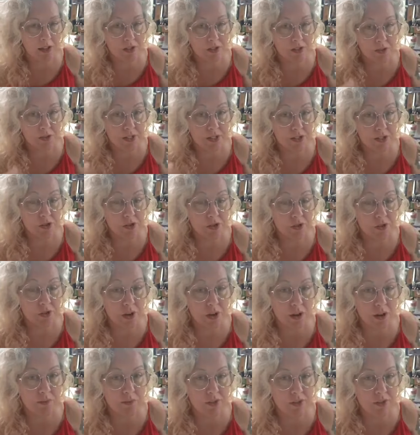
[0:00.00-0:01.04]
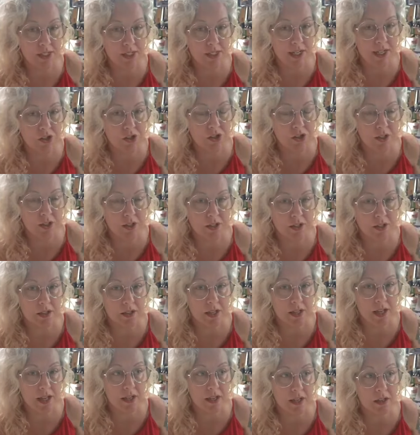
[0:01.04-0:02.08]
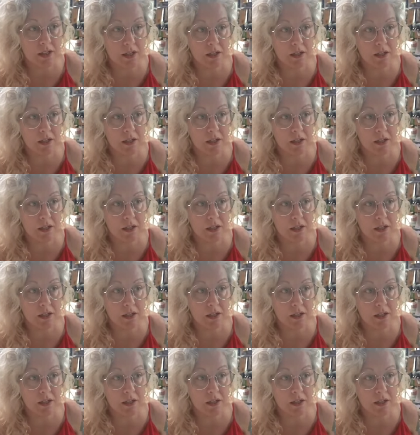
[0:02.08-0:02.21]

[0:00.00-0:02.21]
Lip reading: those internal conversations that